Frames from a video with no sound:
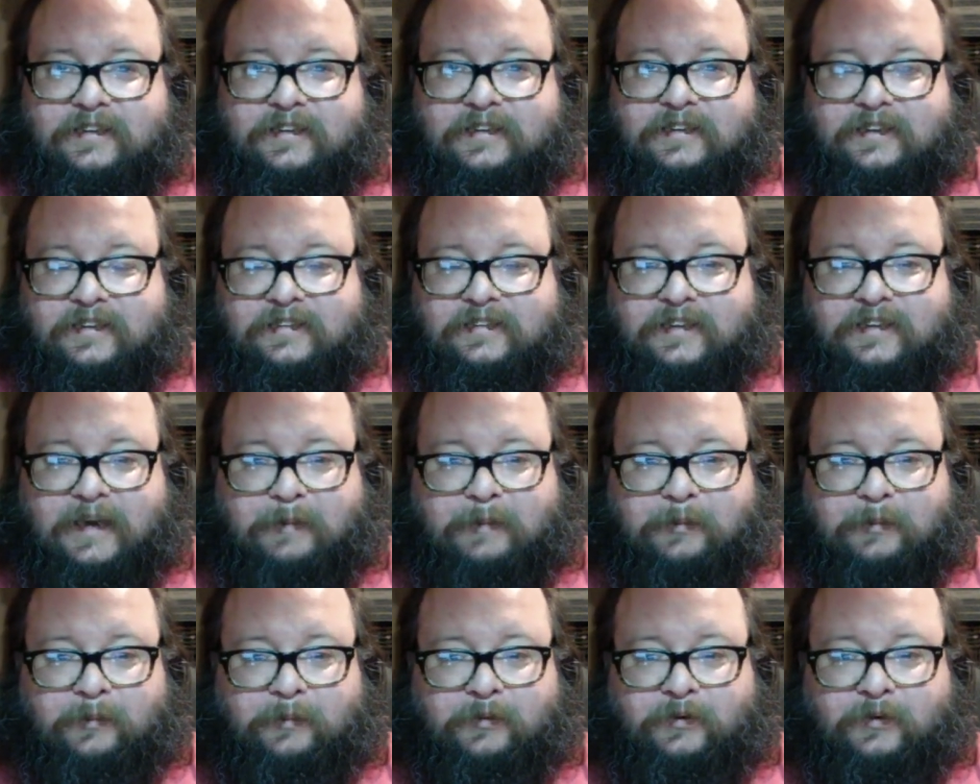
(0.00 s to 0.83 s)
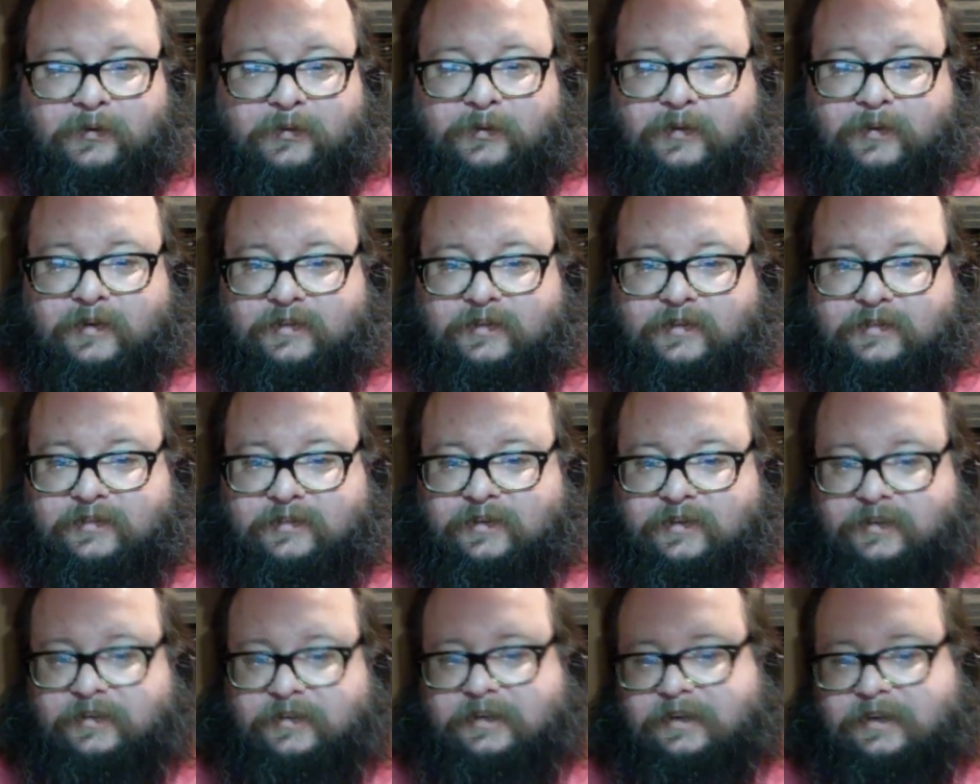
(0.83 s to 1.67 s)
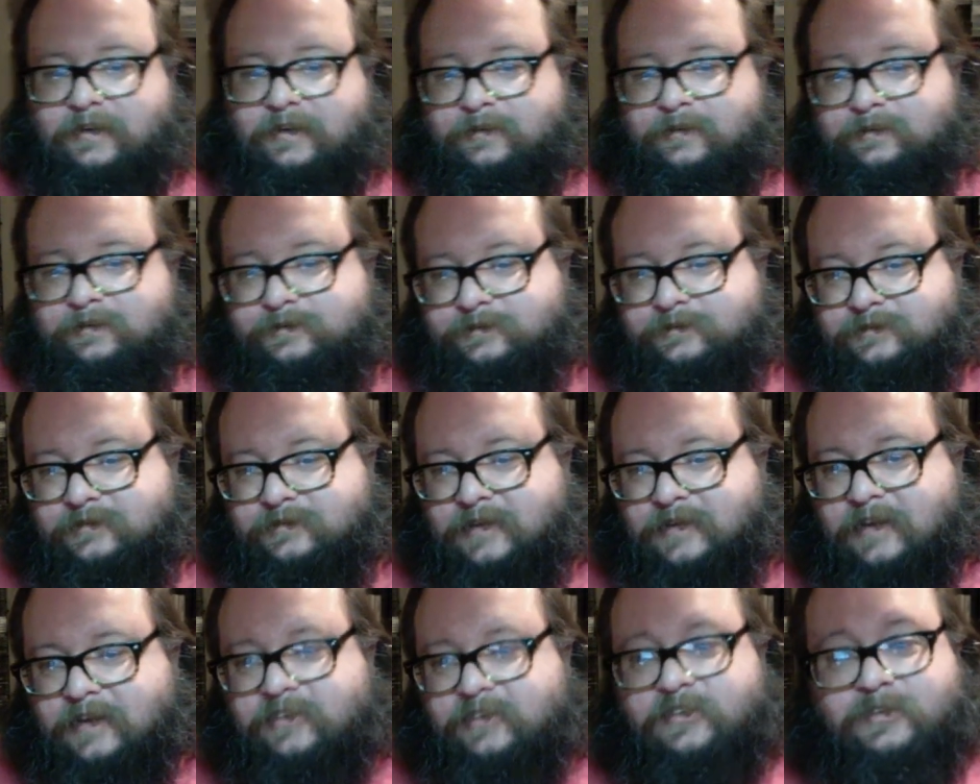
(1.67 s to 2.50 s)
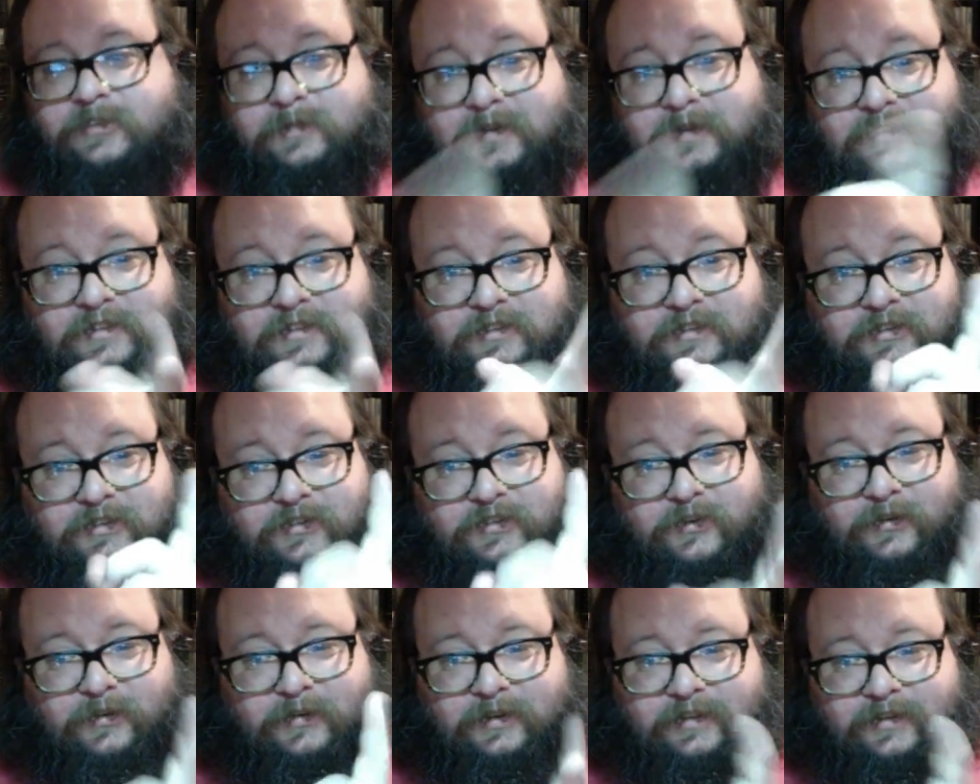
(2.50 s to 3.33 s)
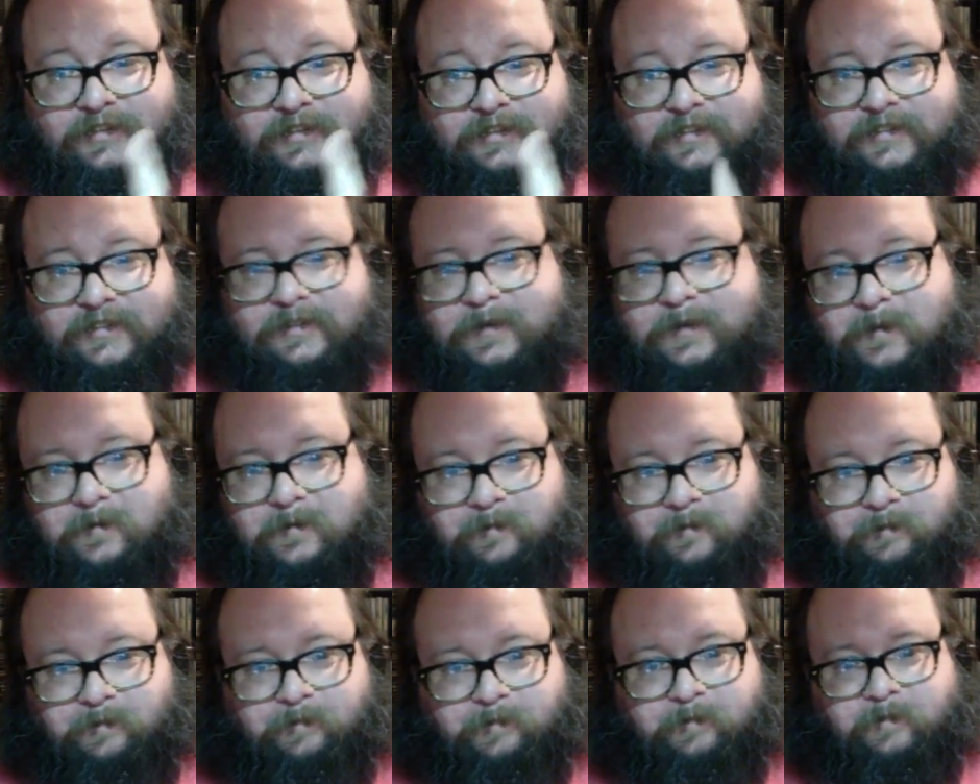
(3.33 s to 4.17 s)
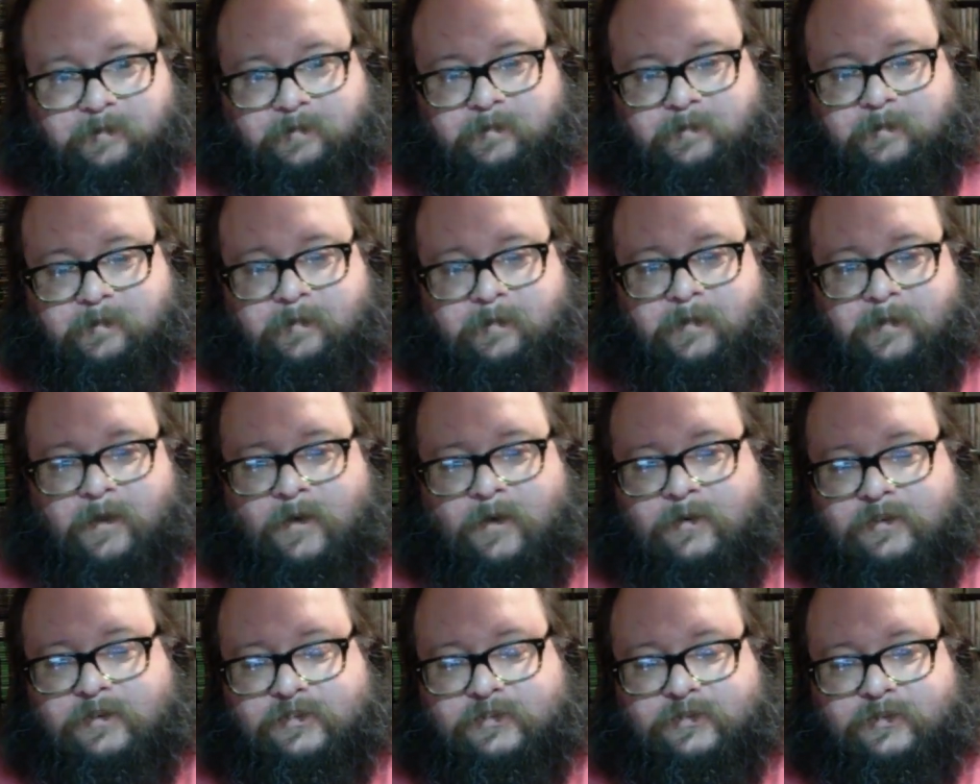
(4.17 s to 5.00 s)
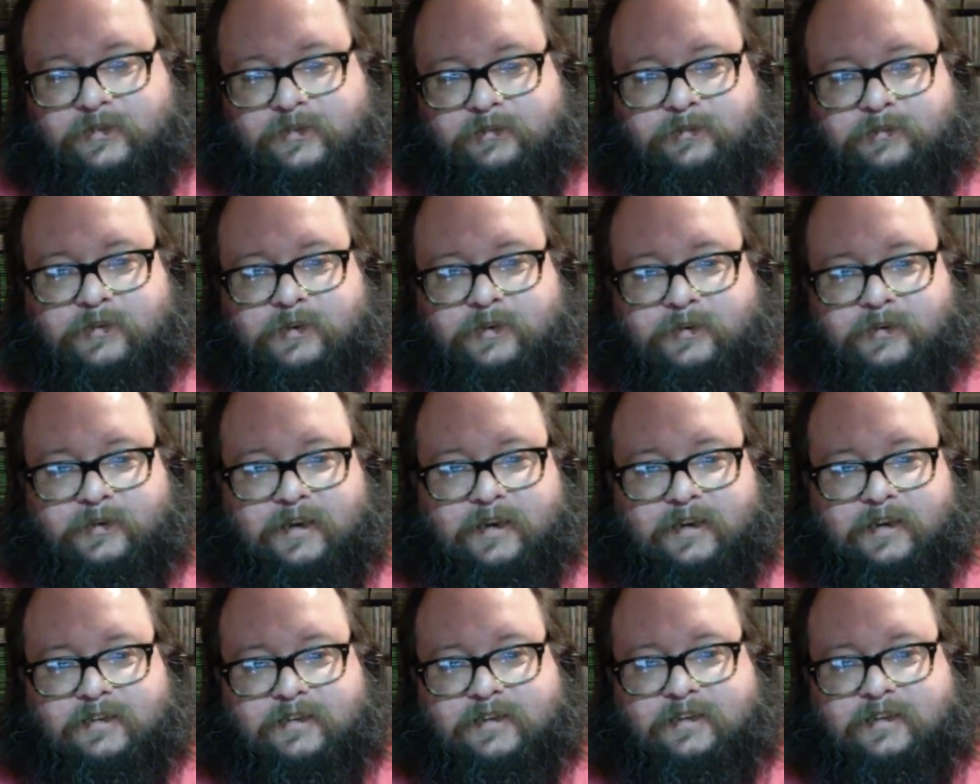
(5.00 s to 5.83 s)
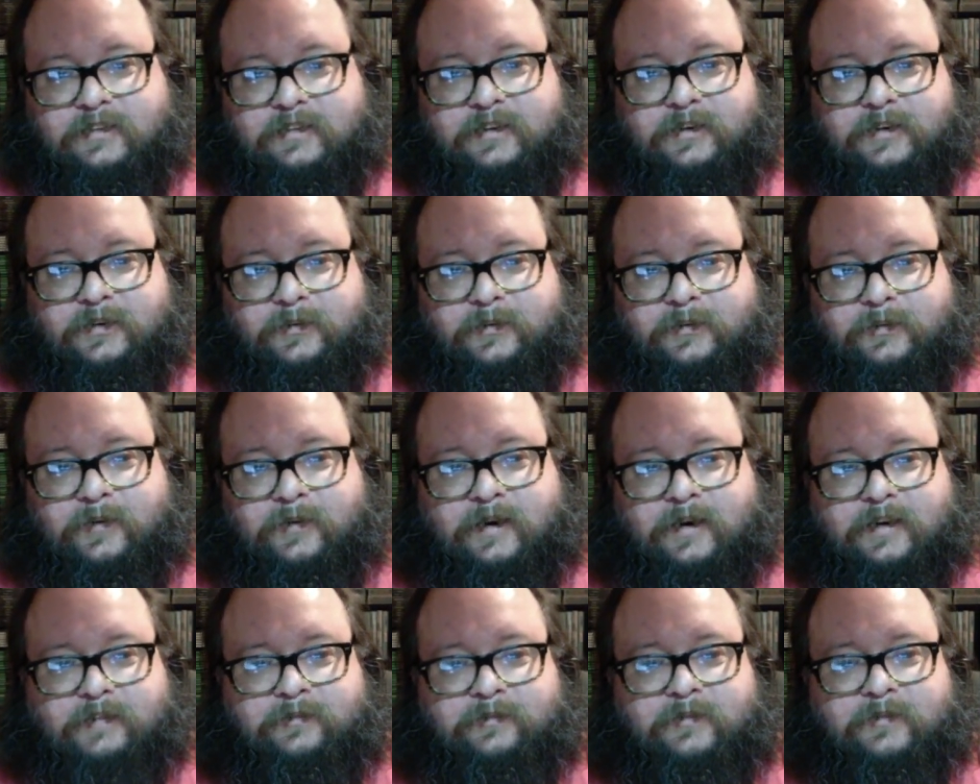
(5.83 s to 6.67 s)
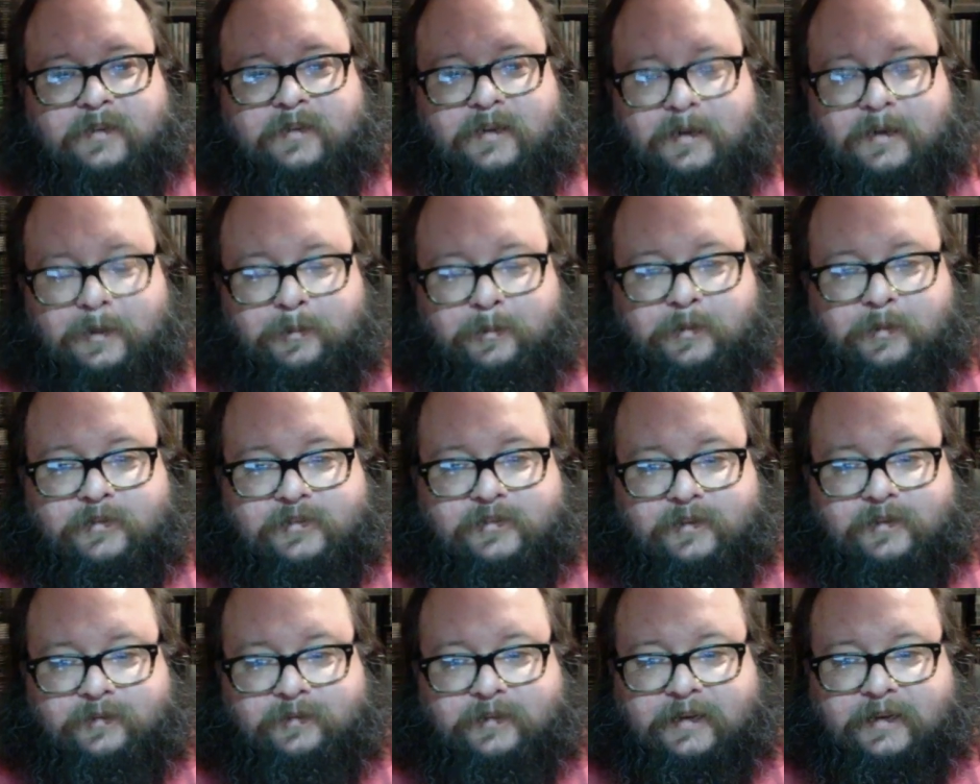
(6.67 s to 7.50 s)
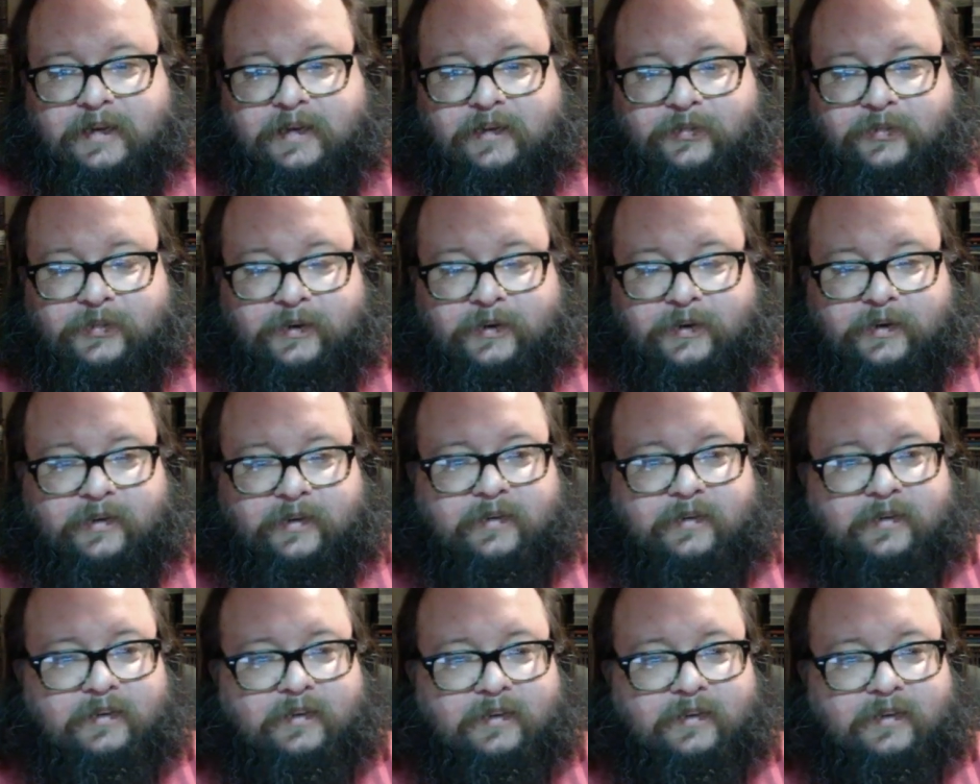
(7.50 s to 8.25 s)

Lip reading: can topple real quick. So that just means that there's always room for you guys out there who want to put something out there.